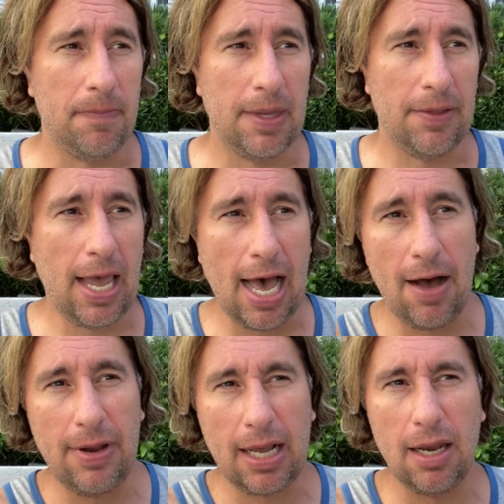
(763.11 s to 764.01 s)
They
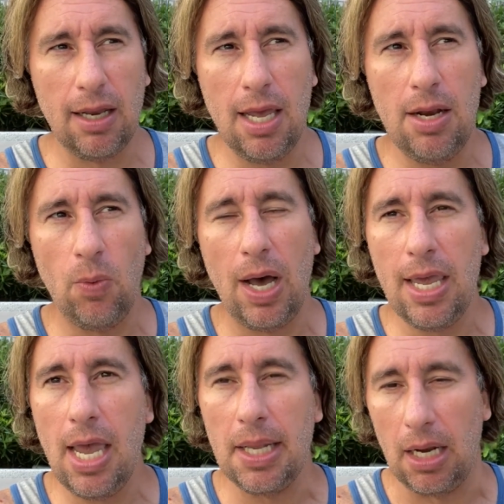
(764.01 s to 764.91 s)
have like in Hua
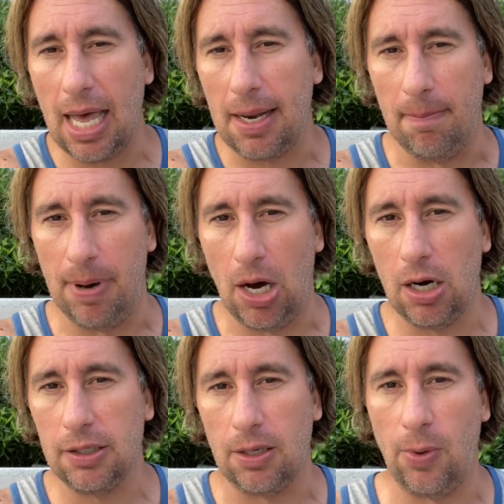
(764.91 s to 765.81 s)
Hin, a lot of
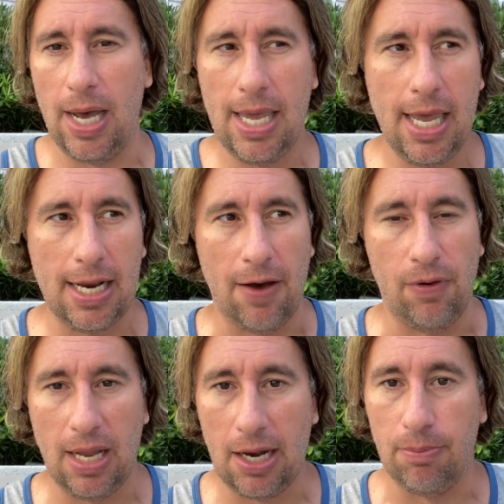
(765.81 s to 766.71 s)
bars in Hua Hin have a
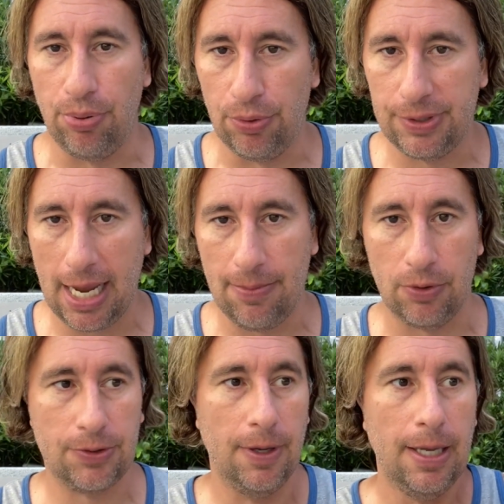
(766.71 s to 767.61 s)
lot of pool tables.